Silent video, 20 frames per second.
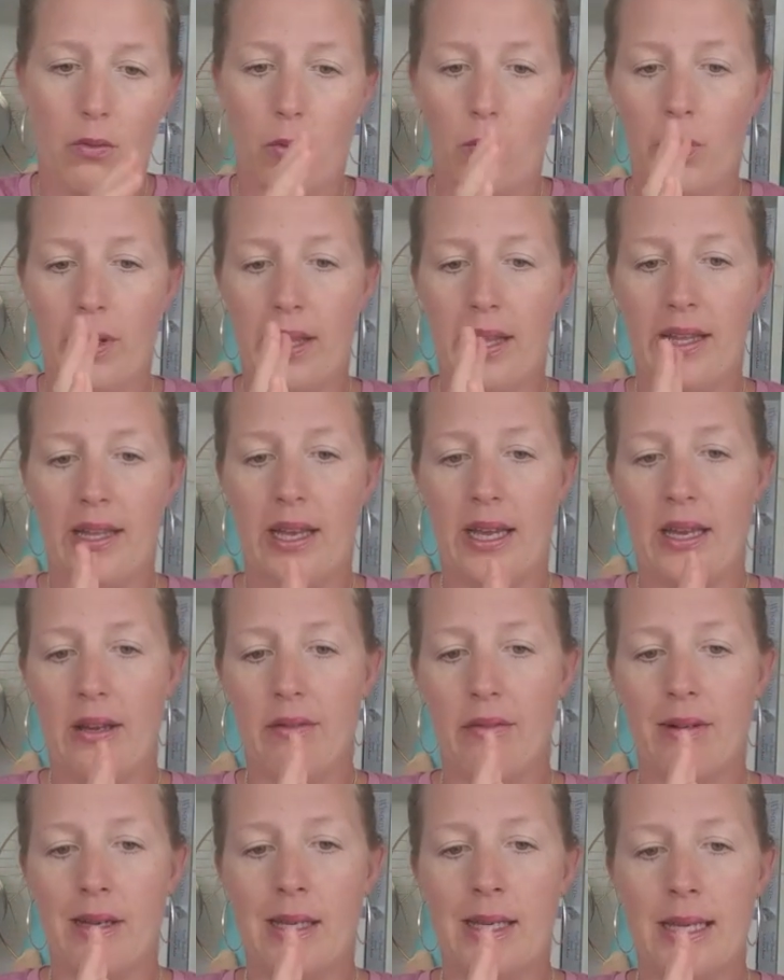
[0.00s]

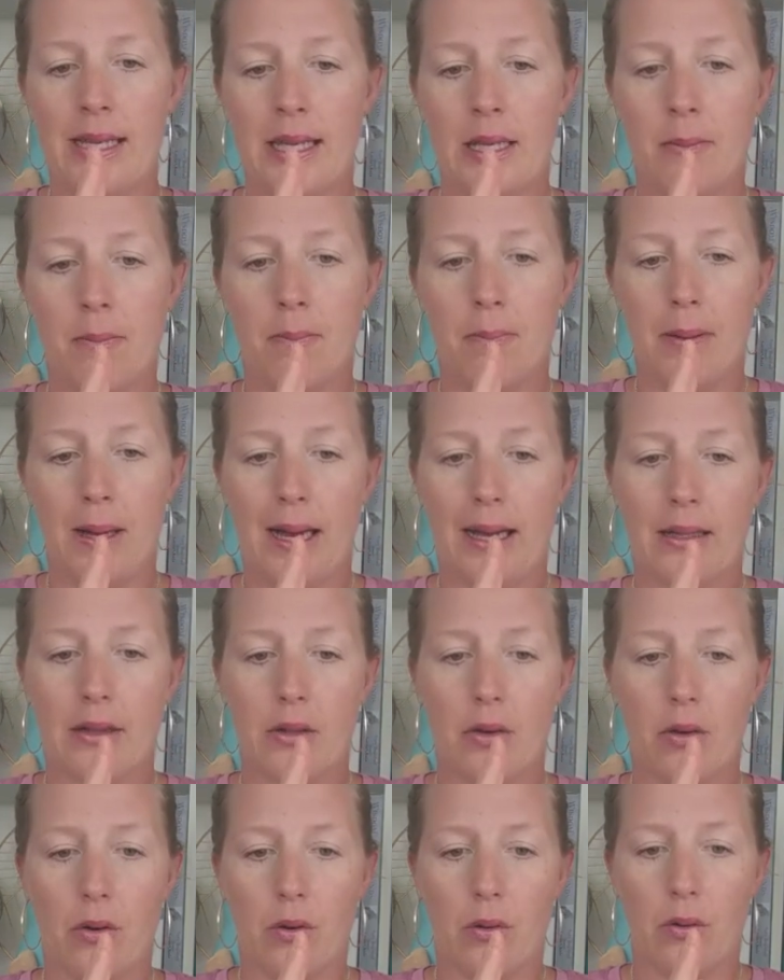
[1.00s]
it really
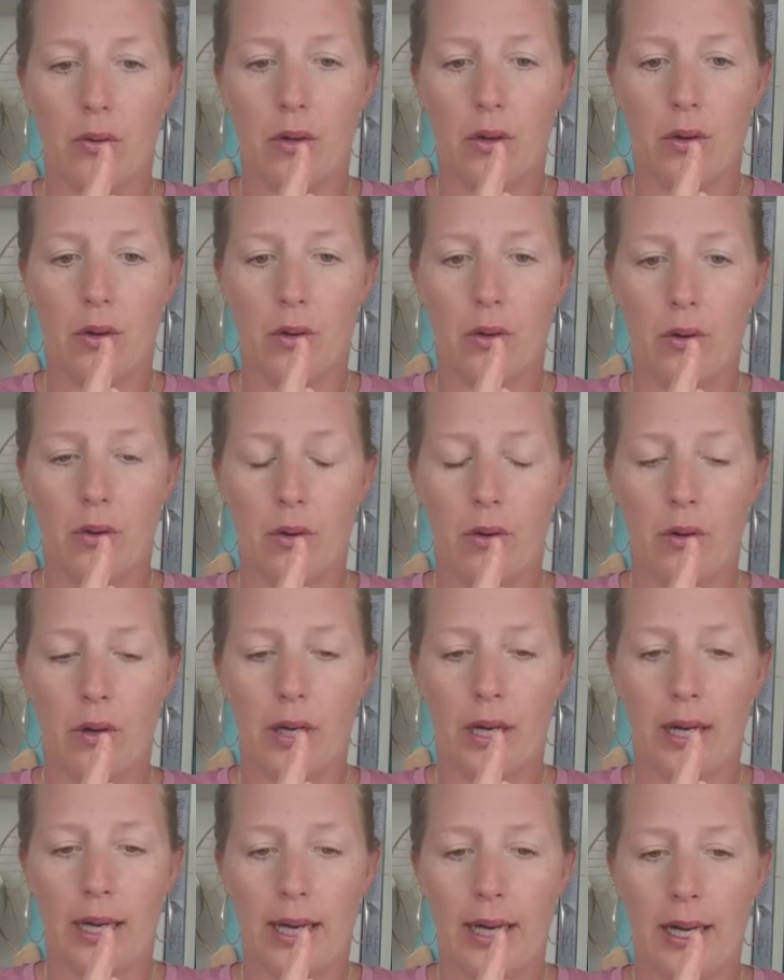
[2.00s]
impact on
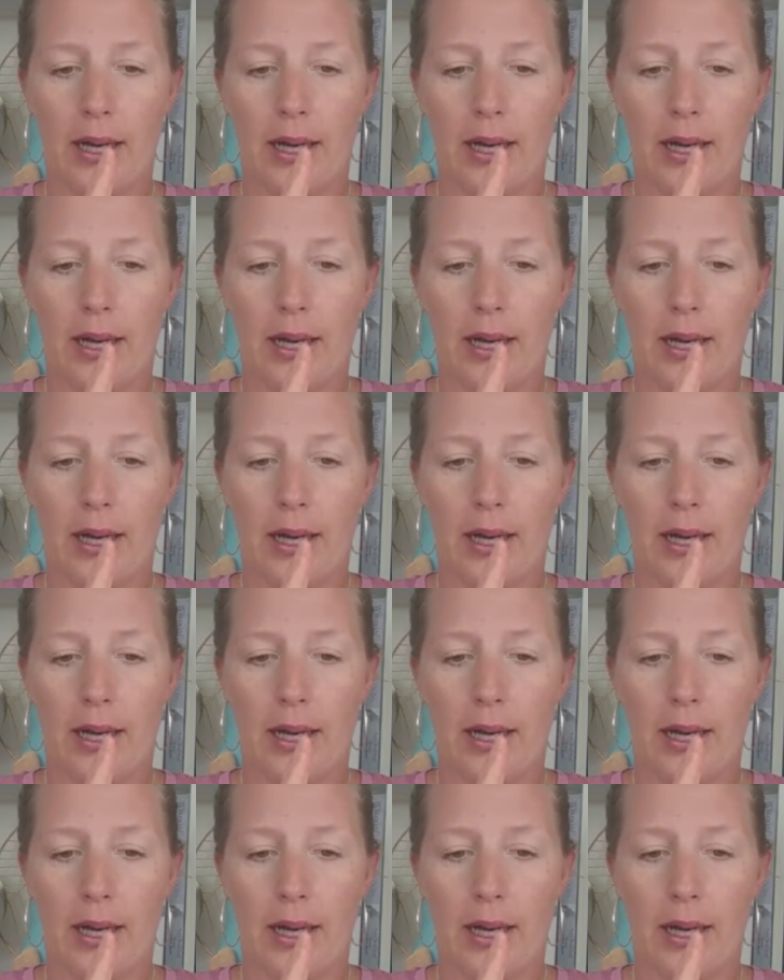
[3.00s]
our